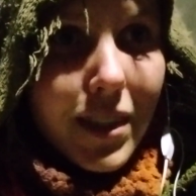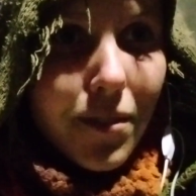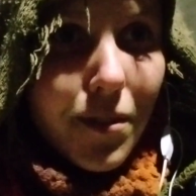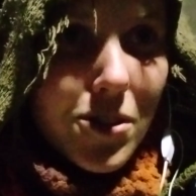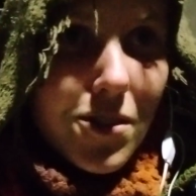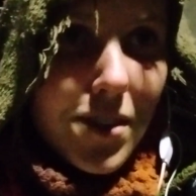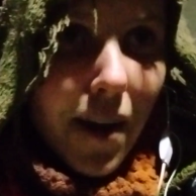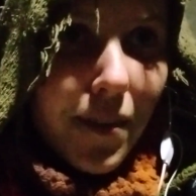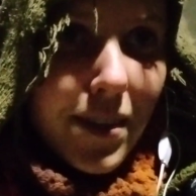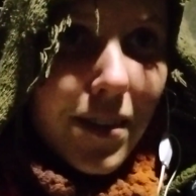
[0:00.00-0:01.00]
He was just
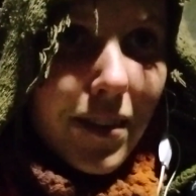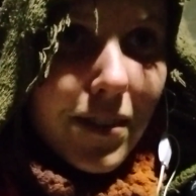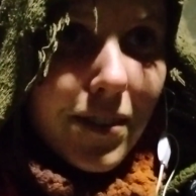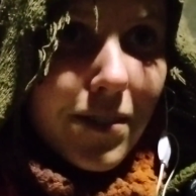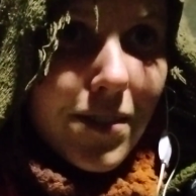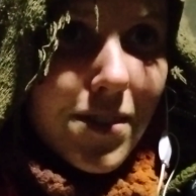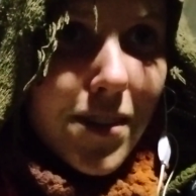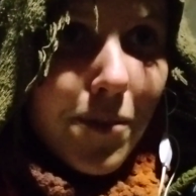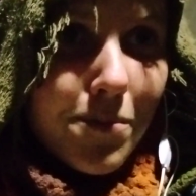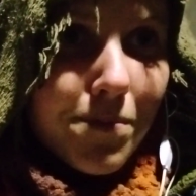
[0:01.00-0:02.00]
having
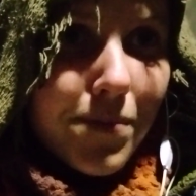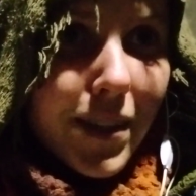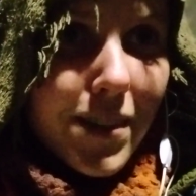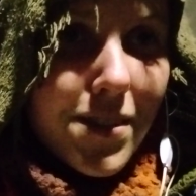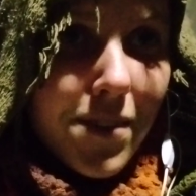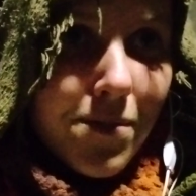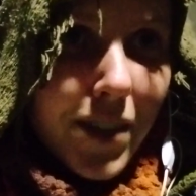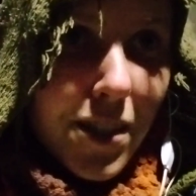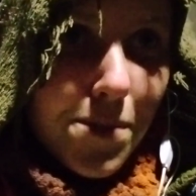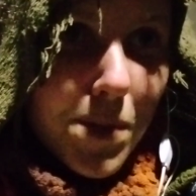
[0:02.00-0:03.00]
some
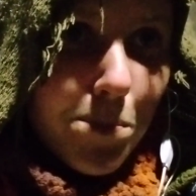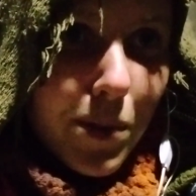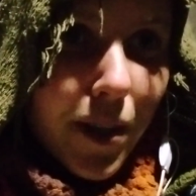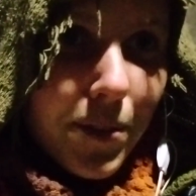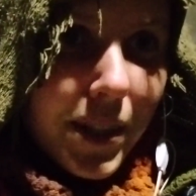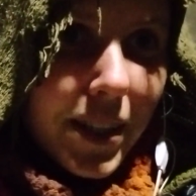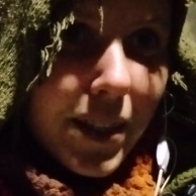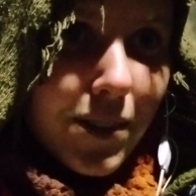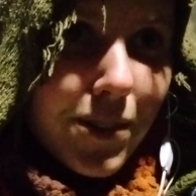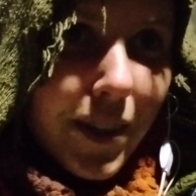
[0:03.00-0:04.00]
nice people going
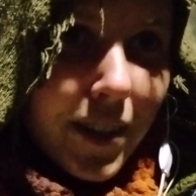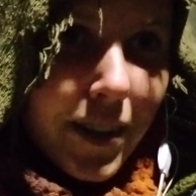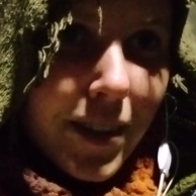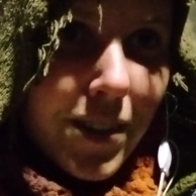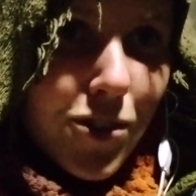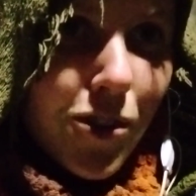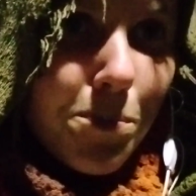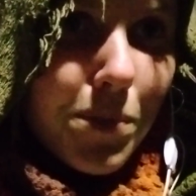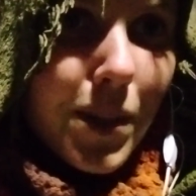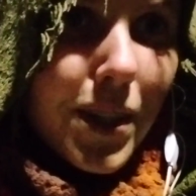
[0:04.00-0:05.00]
into the shop
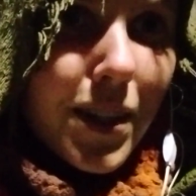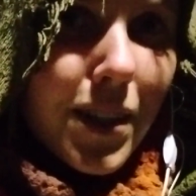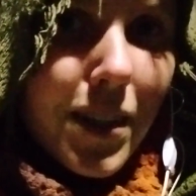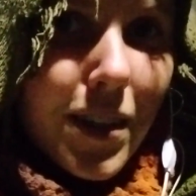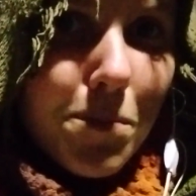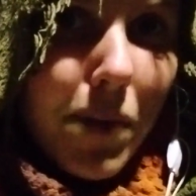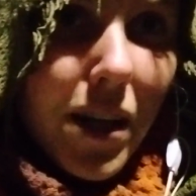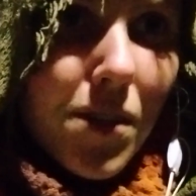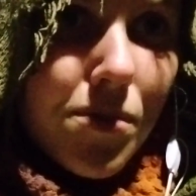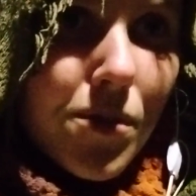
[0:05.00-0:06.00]

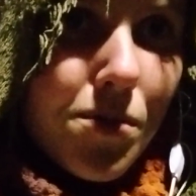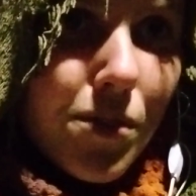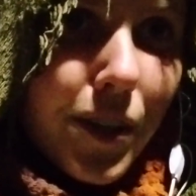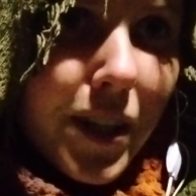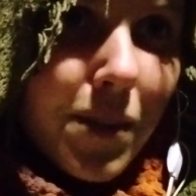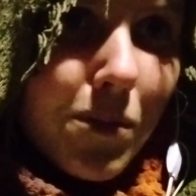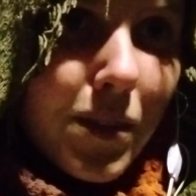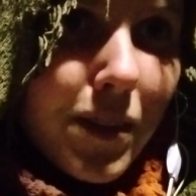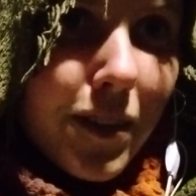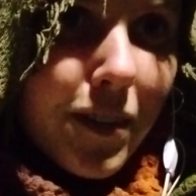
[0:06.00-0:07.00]
buying food for him,
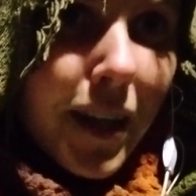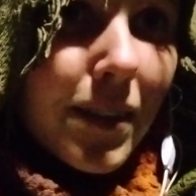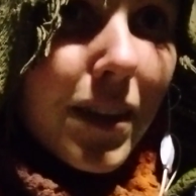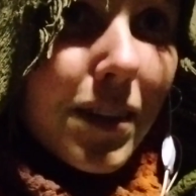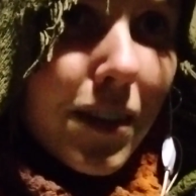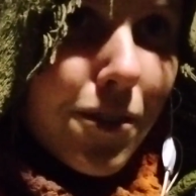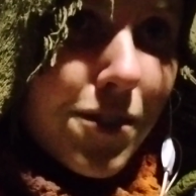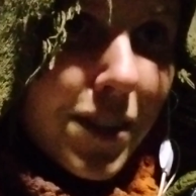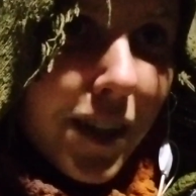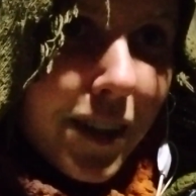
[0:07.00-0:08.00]
and then there
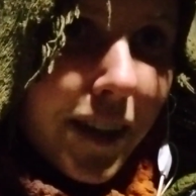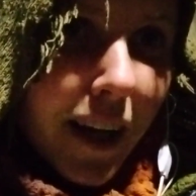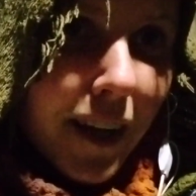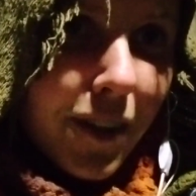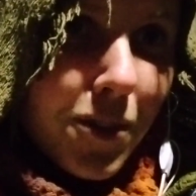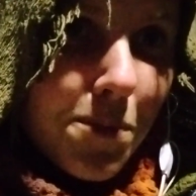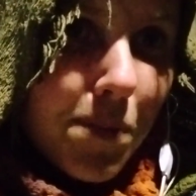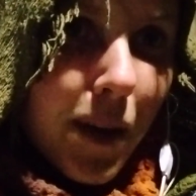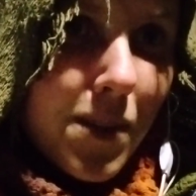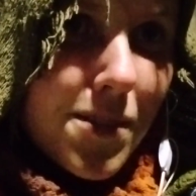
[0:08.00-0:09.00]
was another guy going
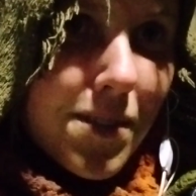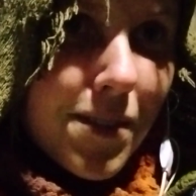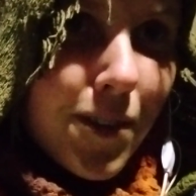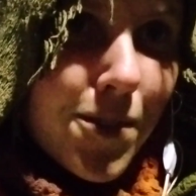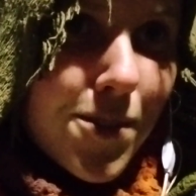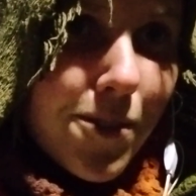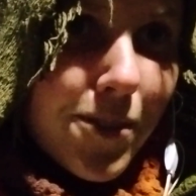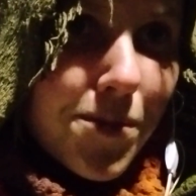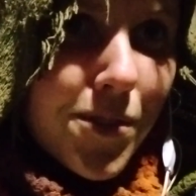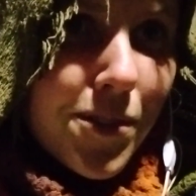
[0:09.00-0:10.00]
past also
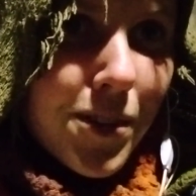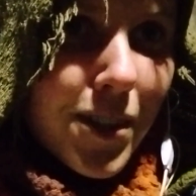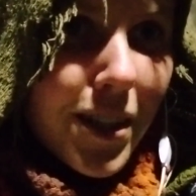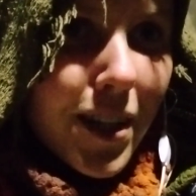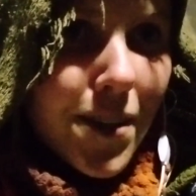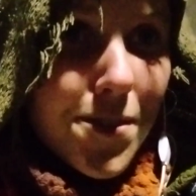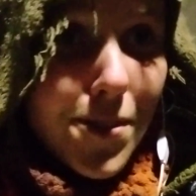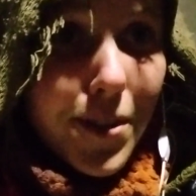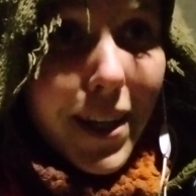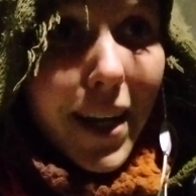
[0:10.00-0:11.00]
with food,
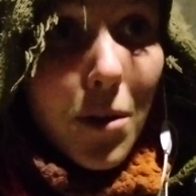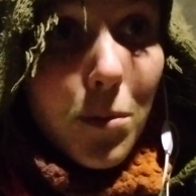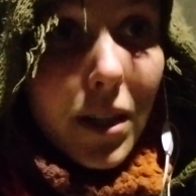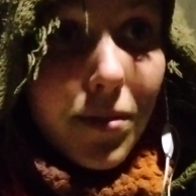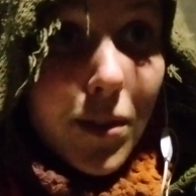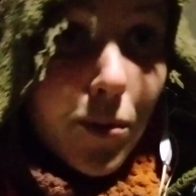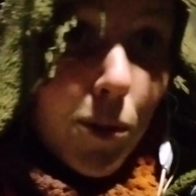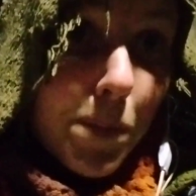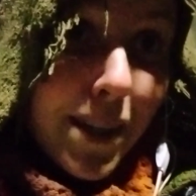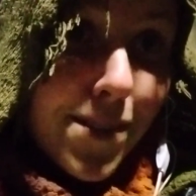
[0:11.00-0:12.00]
so he gave one of the
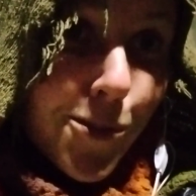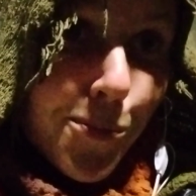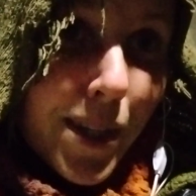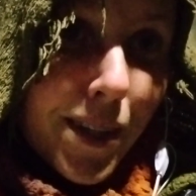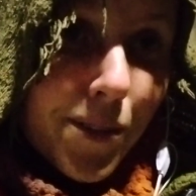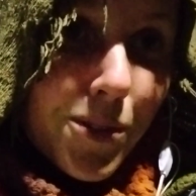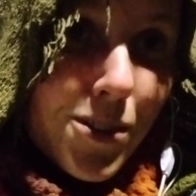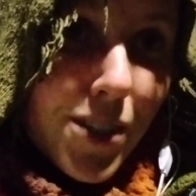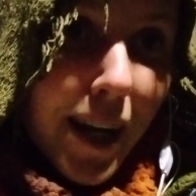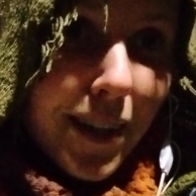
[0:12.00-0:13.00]
food bags to me,
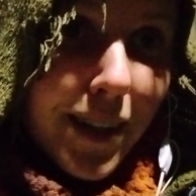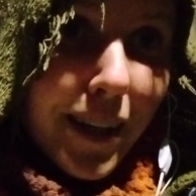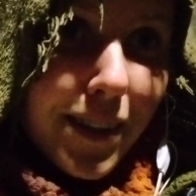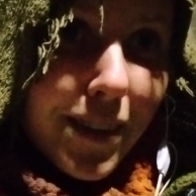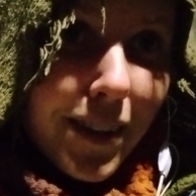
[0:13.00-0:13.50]
which had like